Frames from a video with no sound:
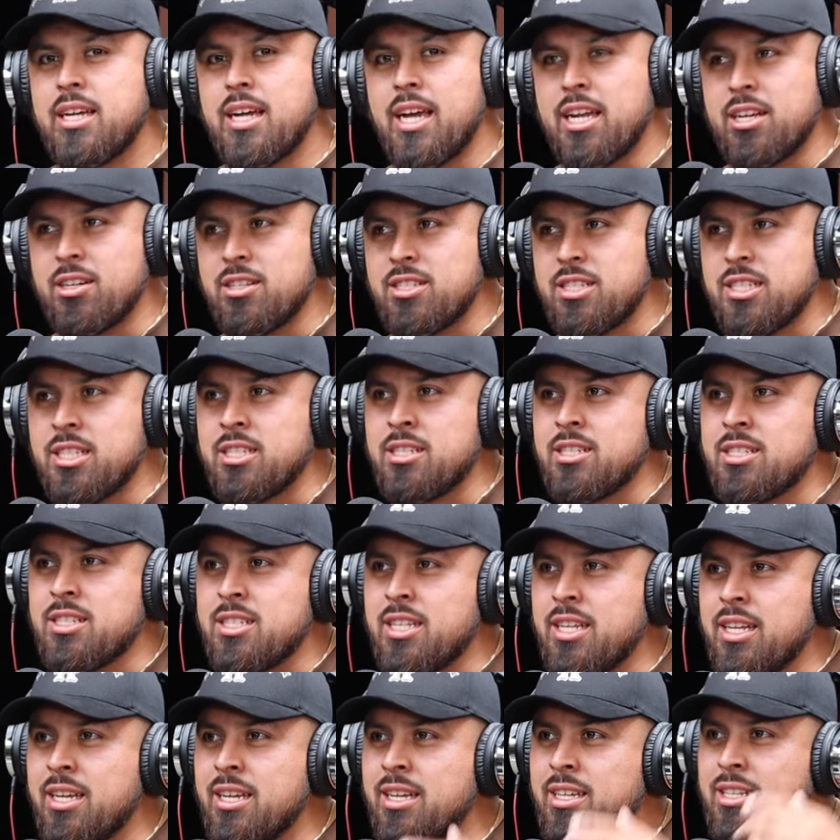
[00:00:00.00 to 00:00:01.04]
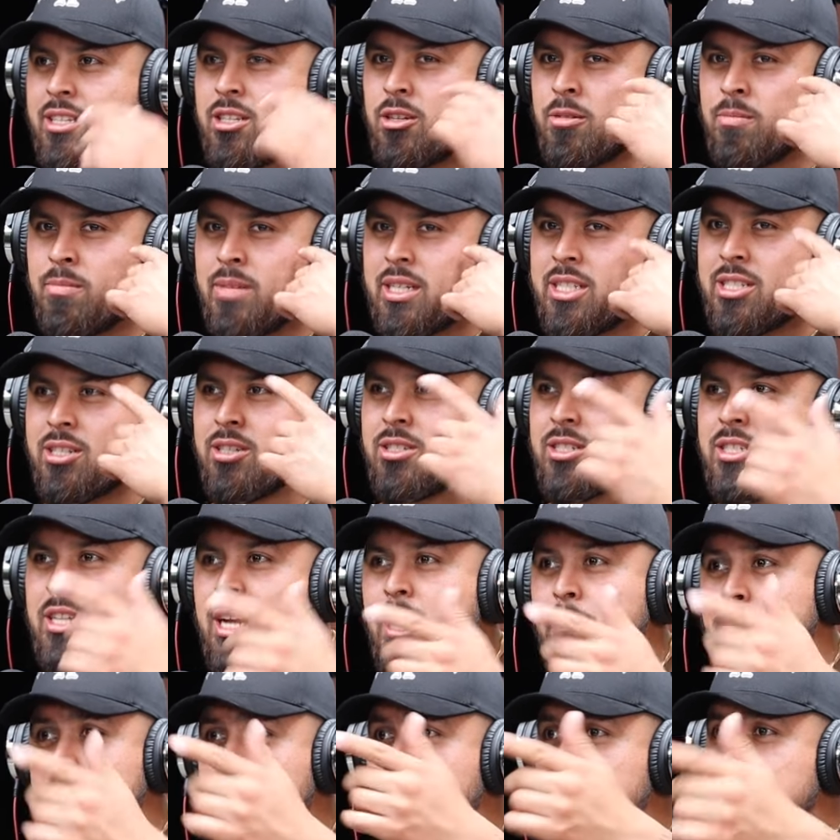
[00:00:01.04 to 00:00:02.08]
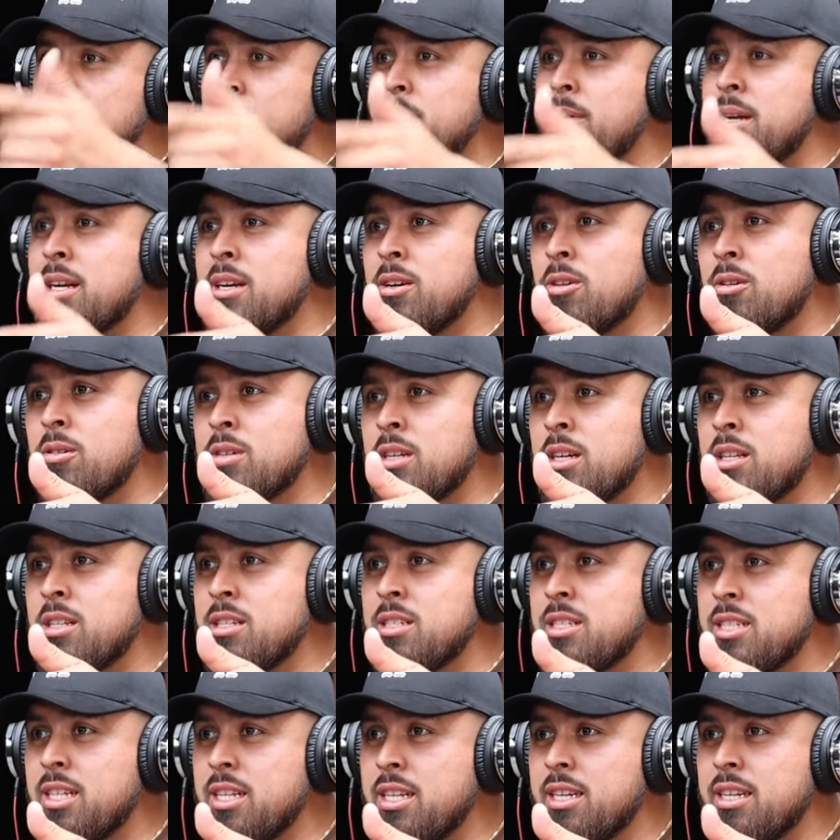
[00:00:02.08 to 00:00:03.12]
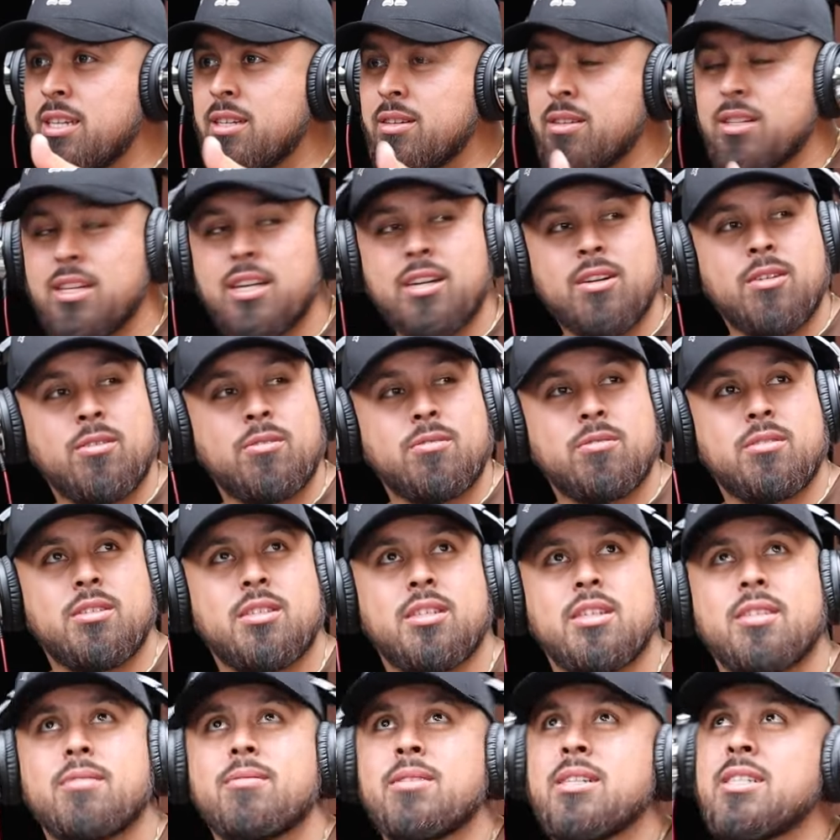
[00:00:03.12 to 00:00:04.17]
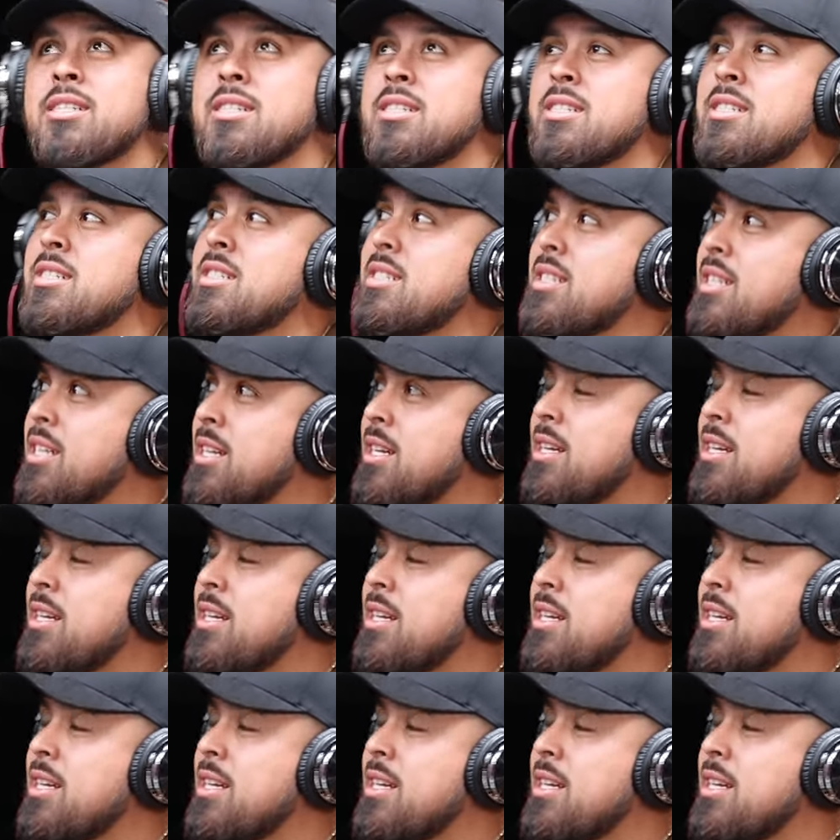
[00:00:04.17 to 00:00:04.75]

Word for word: and you're seeing your city, you miss your stop, you end up at a whole other city. You're like, oh shit, what is this?